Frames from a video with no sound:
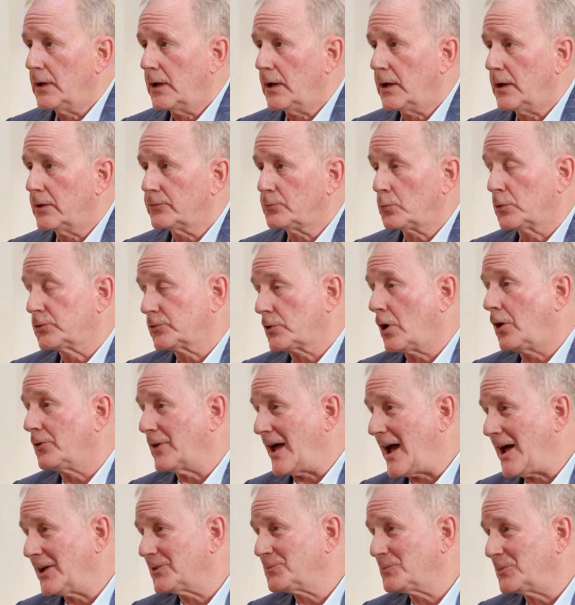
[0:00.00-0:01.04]
as what's called
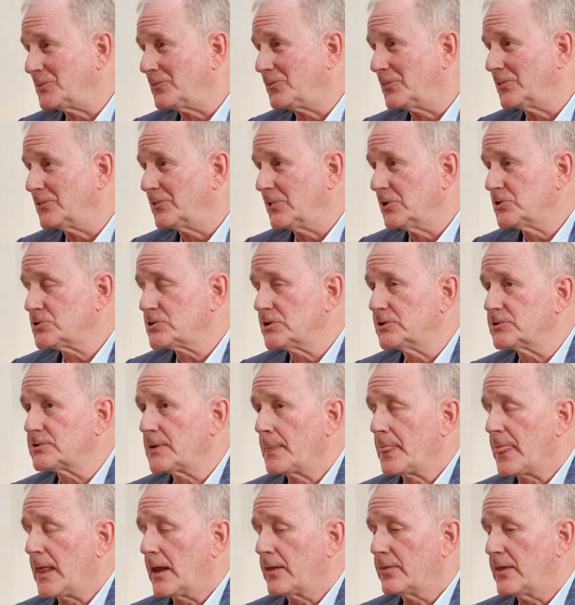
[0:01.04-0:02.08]
Aspen Physicians.
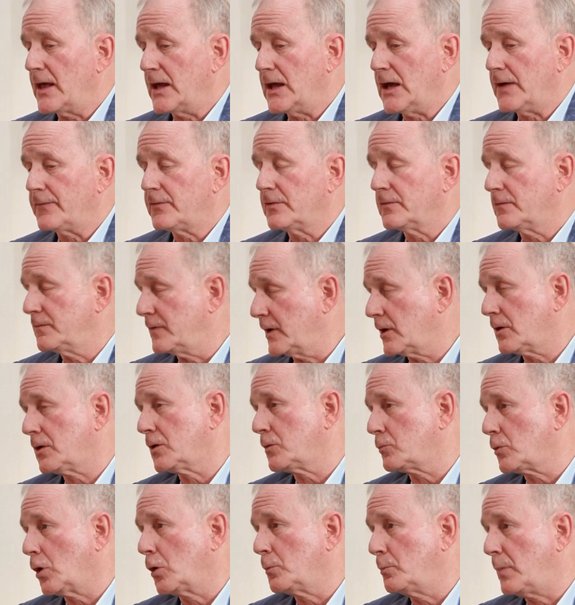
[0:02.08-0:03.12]
They have a
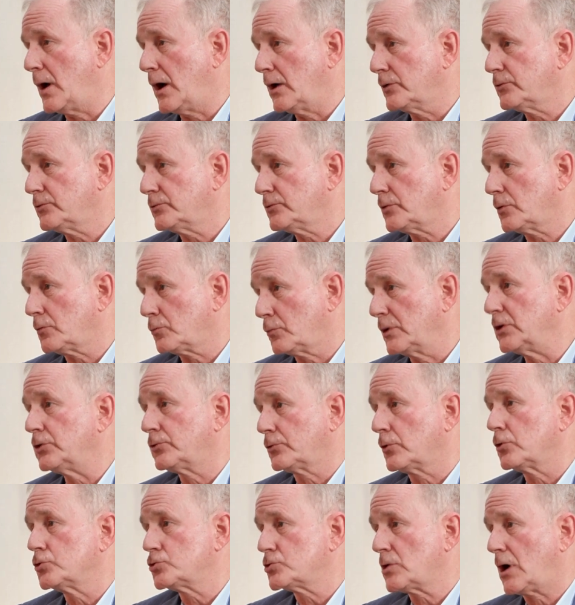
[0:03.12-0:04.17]
very robust
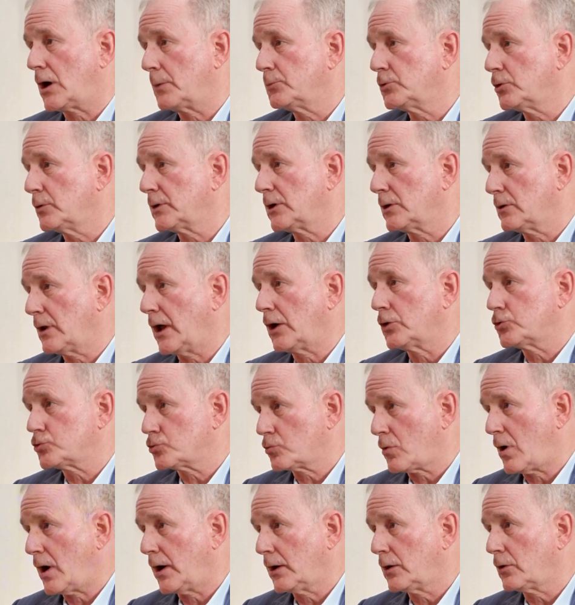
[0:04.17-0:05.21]
research arm doing a lot of
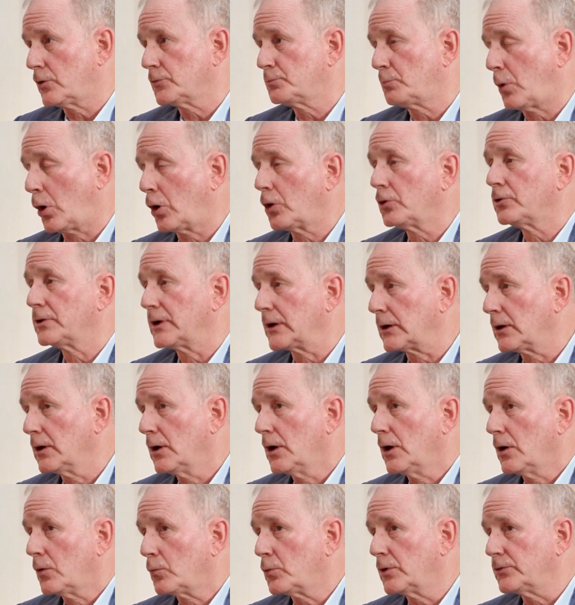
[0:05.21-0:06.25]
trials, partnering
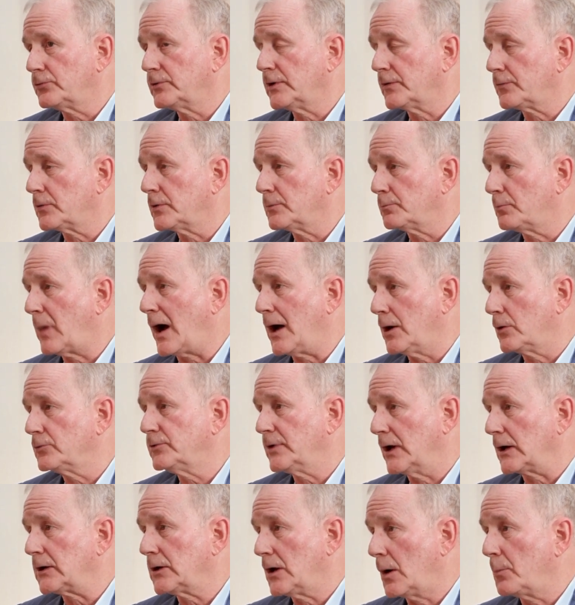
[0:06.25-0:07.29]
with different
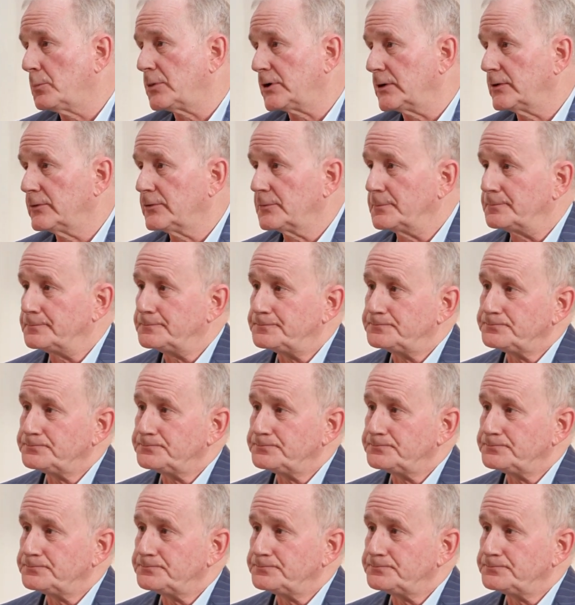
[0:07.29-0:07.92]
biotech companies.